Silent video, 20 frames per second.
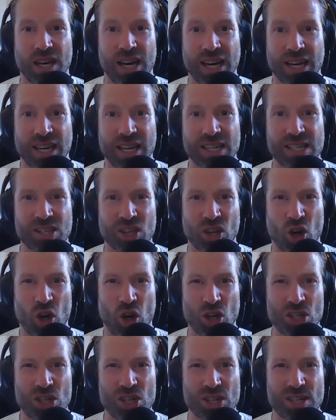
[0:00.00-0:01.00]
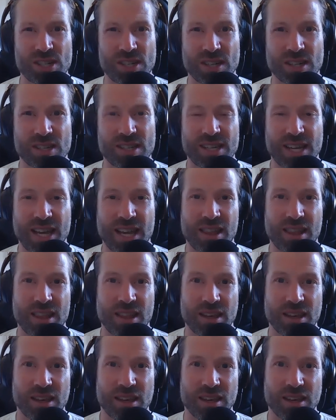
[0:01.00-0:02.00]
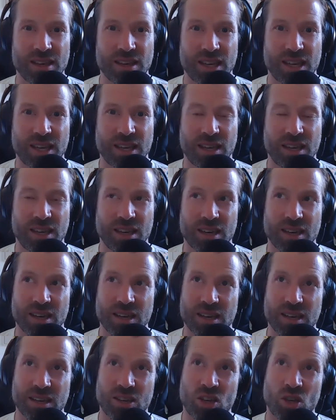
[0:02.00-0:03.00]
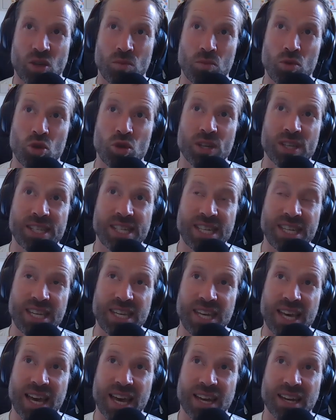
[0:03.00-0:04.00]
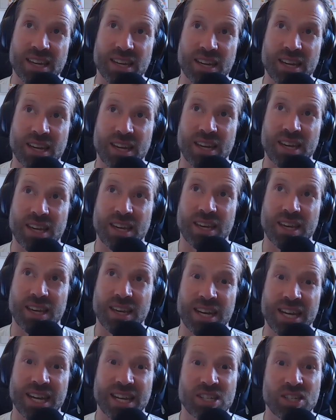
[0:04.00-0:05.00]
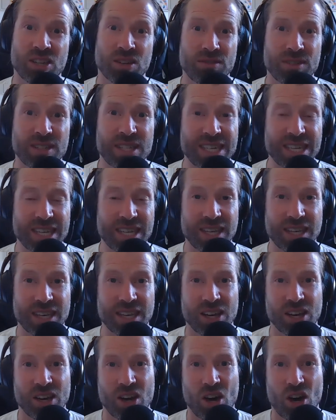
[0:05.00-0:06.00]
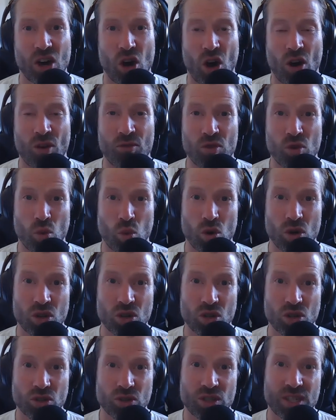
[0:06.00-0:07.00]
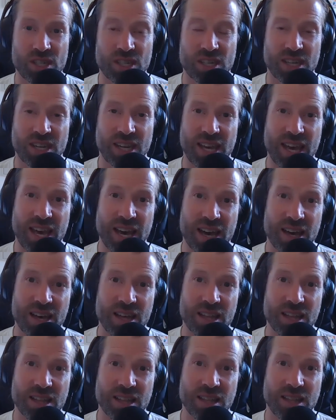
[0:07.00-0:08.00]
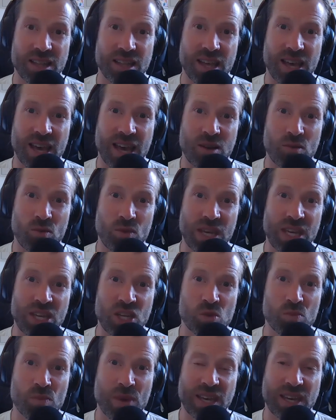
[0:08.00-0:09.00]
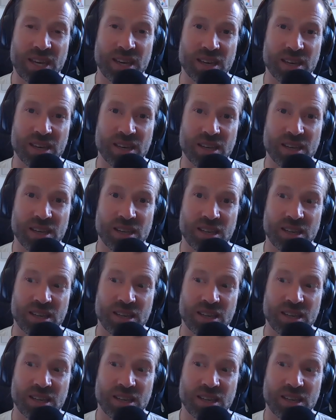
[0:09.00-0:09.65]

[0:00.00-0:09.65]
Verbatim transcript: i guess the consciousness and the uh, community and connectivity of the world uh, and we each make a